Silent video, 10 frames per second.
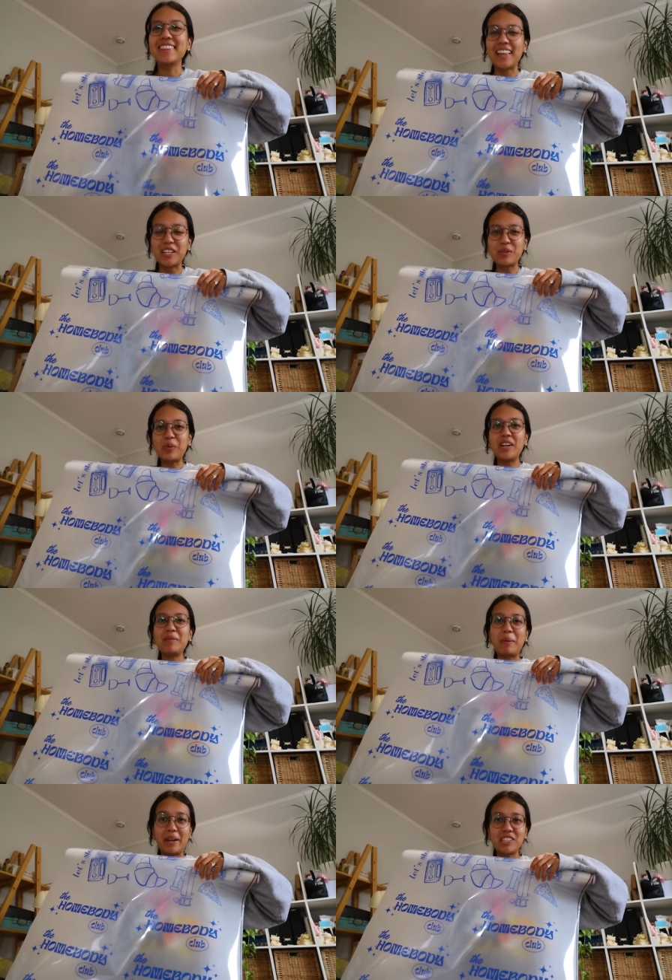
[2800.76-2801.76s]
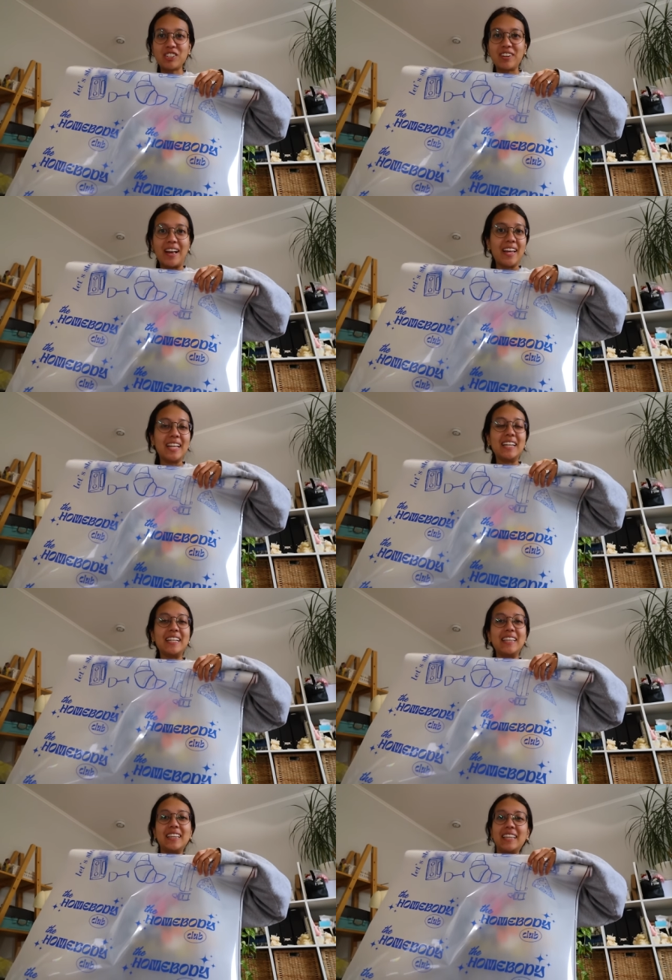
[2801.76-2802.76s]
That's what my bachelorette
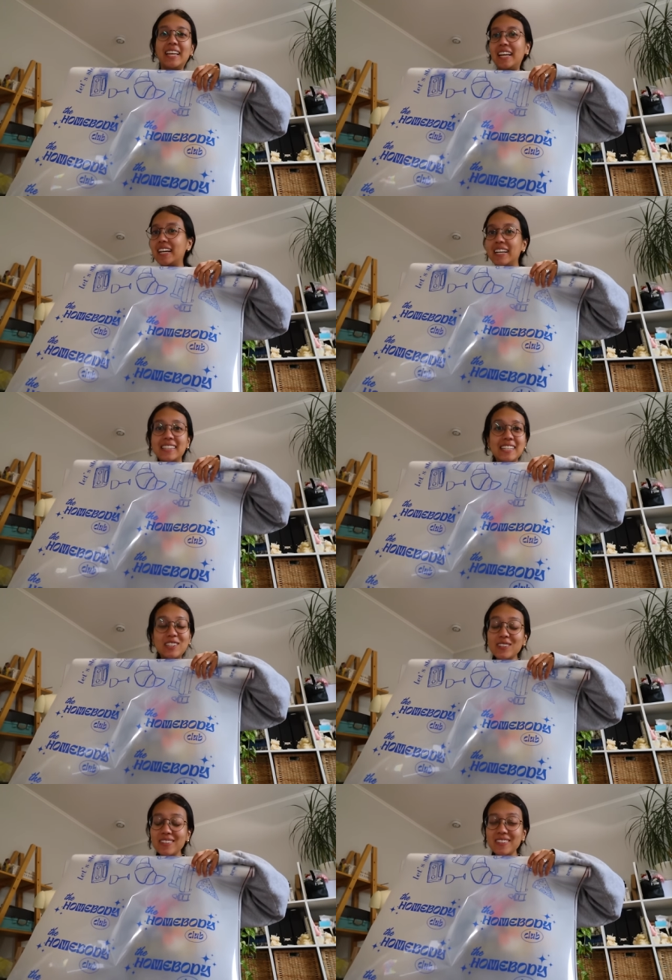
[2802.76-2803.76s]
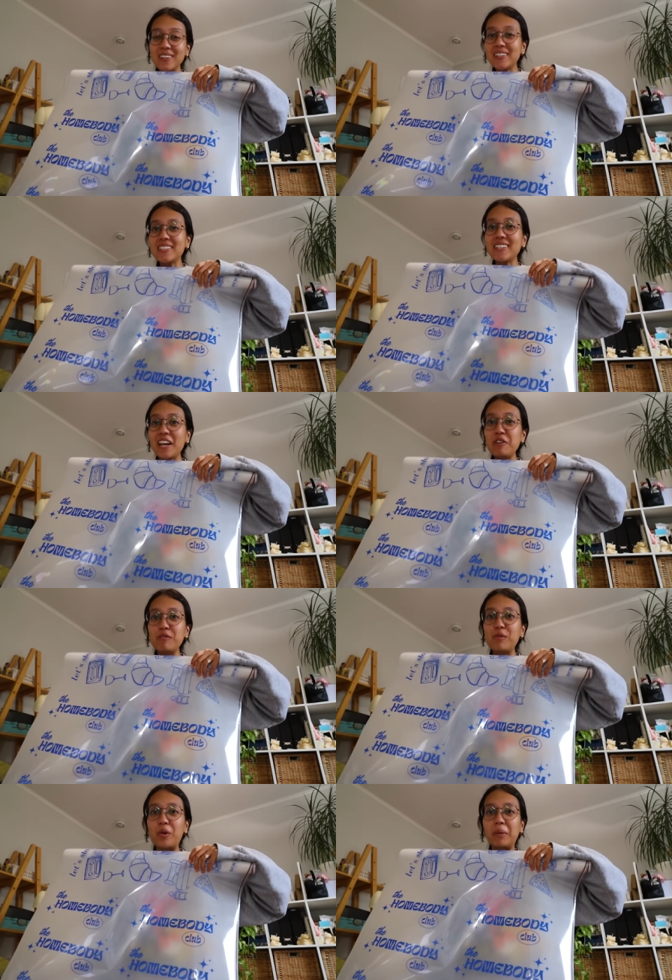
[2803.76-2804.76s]
like t-shirts are gonna say
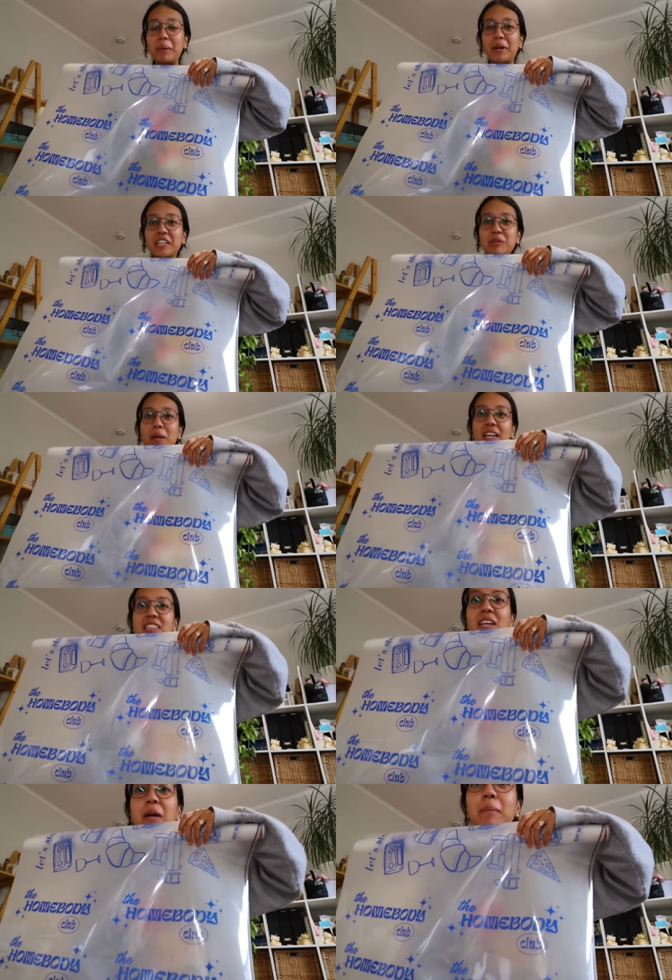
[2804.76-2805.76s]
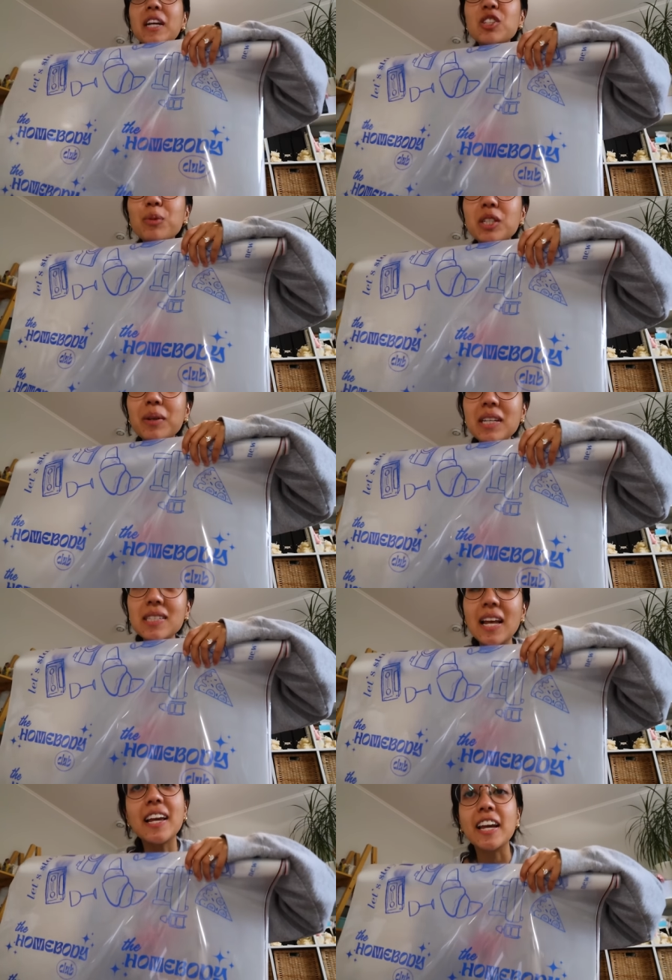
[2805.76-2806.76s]
for my bridesmaids because we're doing a
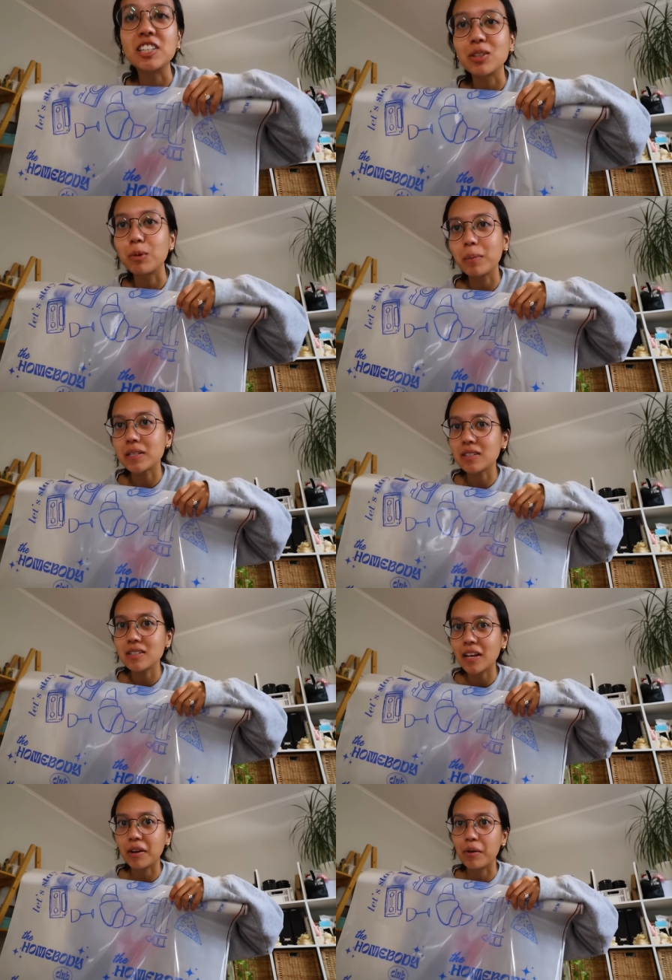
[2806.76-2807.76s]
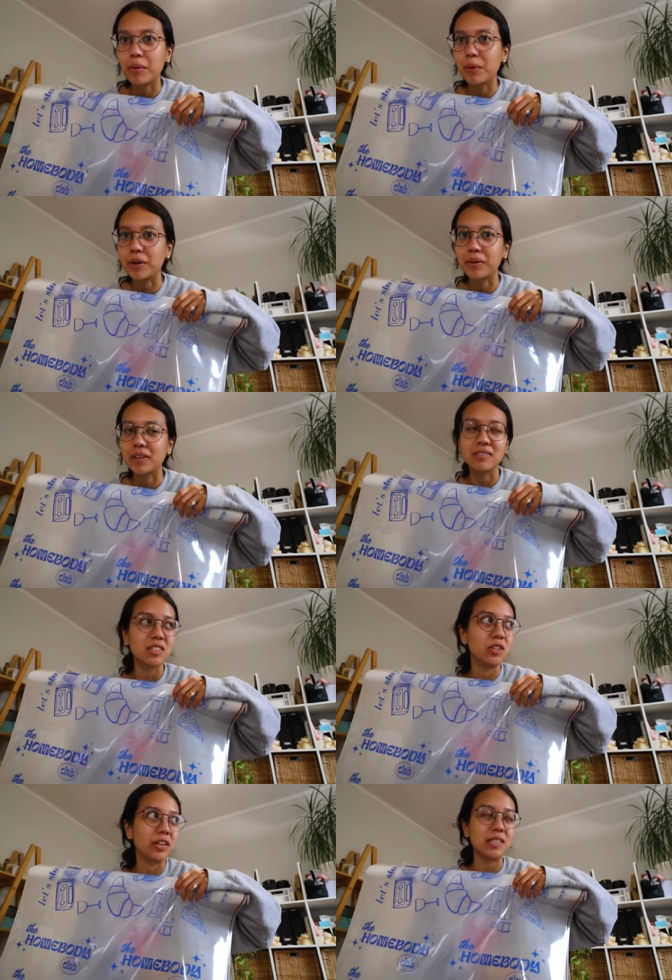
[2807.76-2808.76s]
staycation we're basically staying home we're going
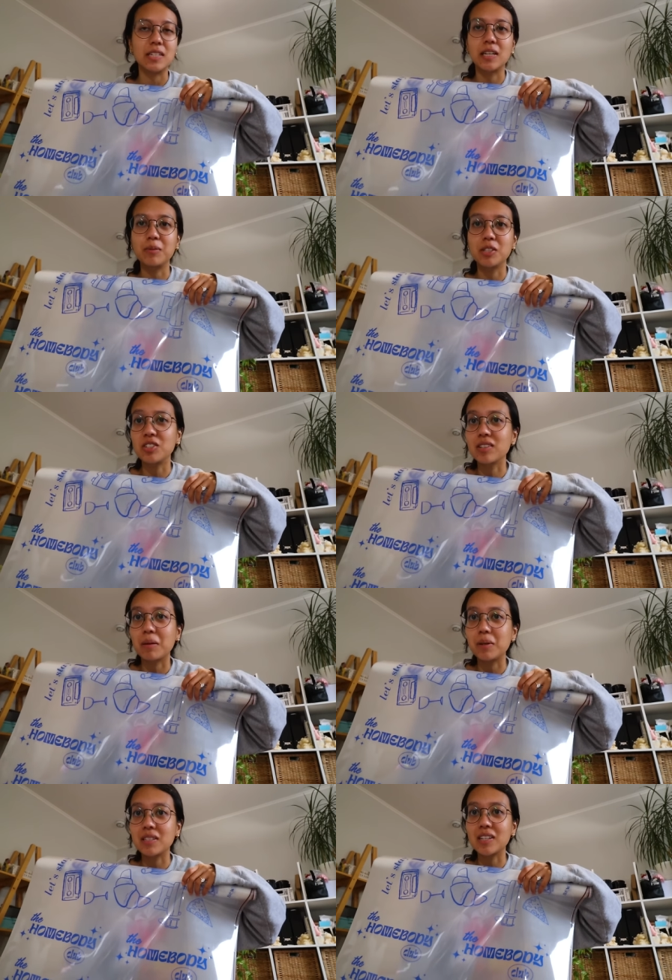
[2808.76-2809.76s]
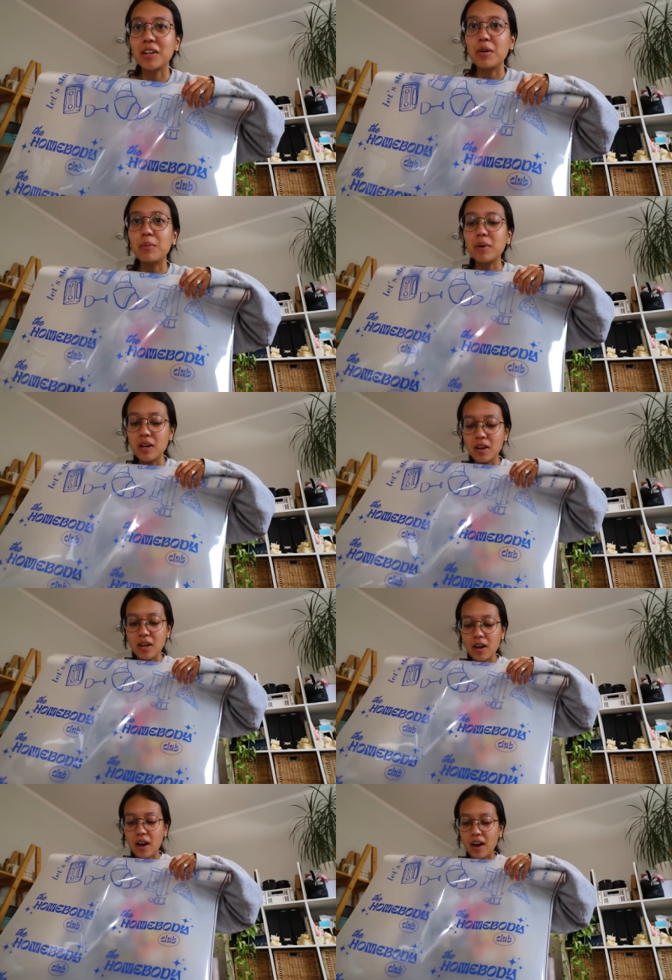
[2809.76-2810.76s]
to new york city which is like basically home
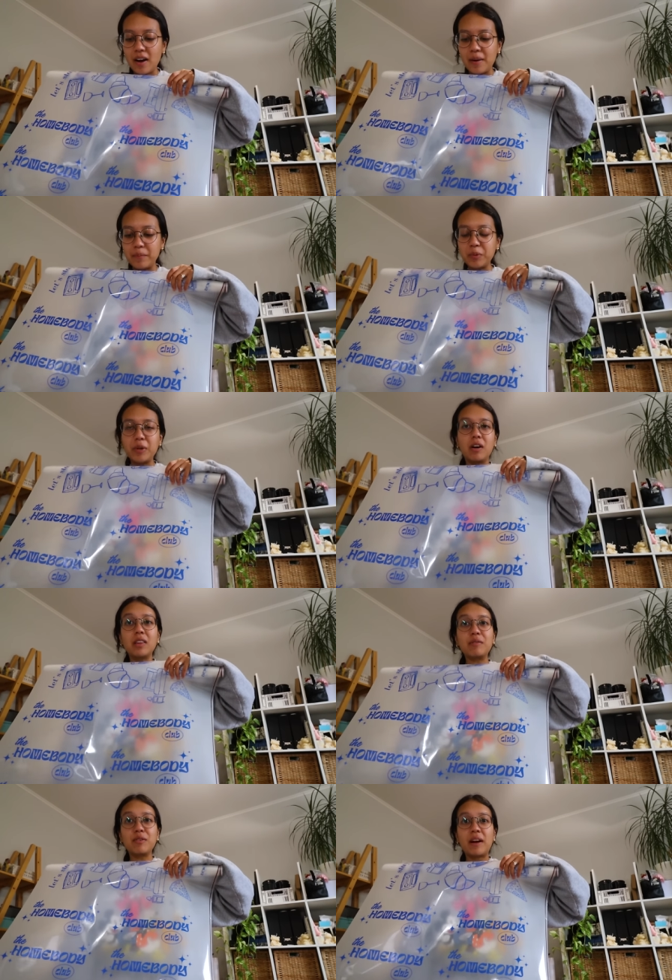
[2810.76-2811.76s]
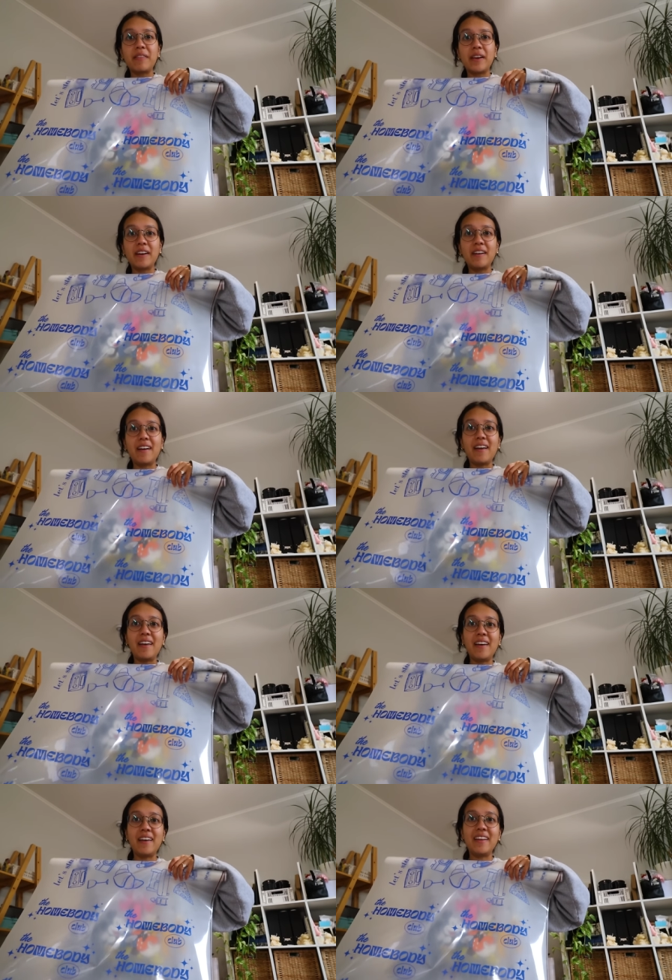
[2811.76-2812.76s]
um we all live around there
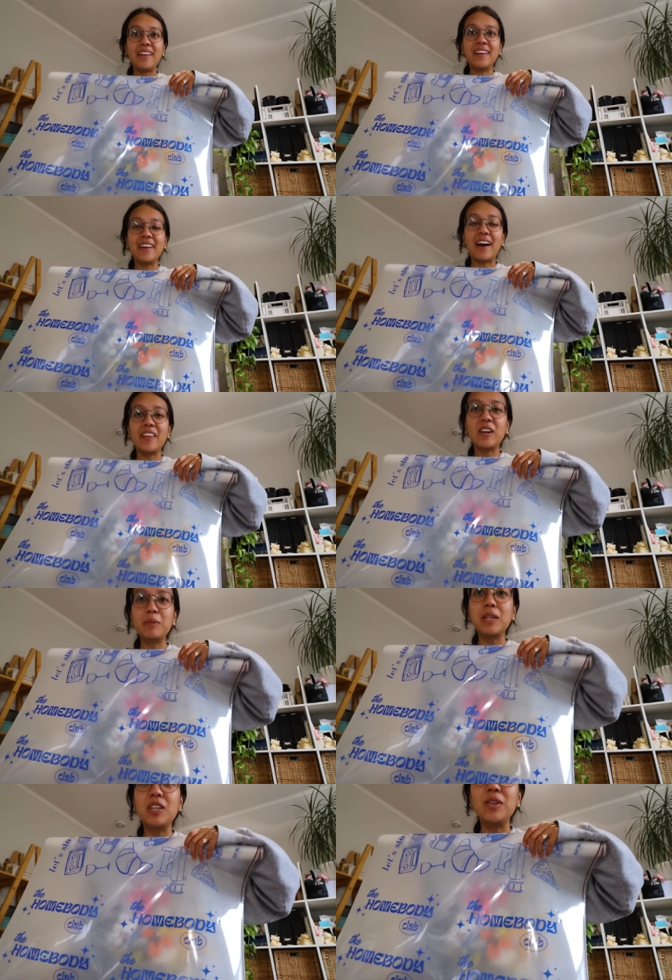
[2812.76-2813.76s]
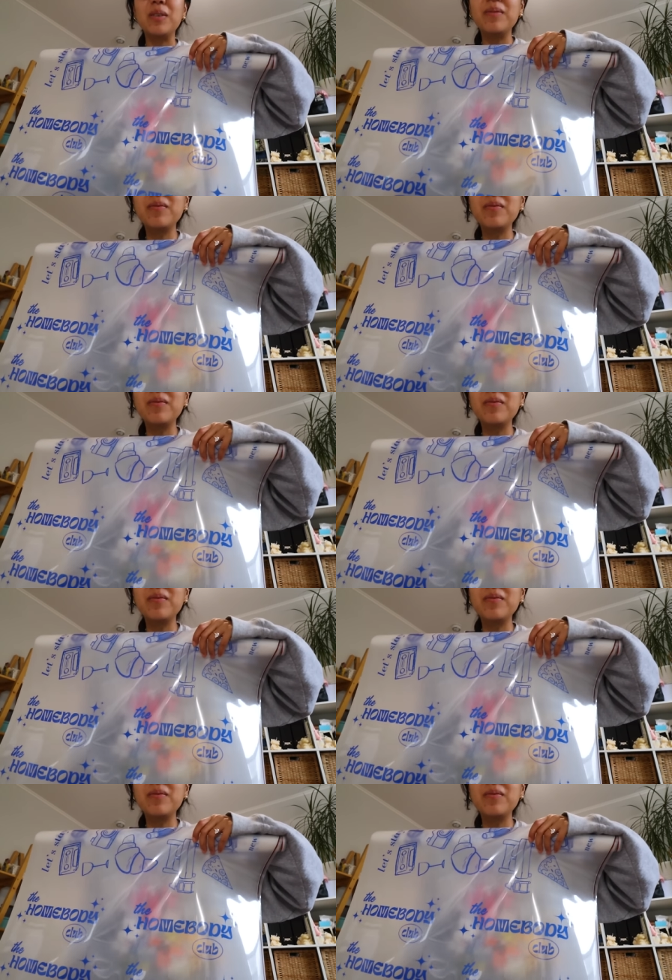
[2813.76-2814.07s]
and i thought it'd be cute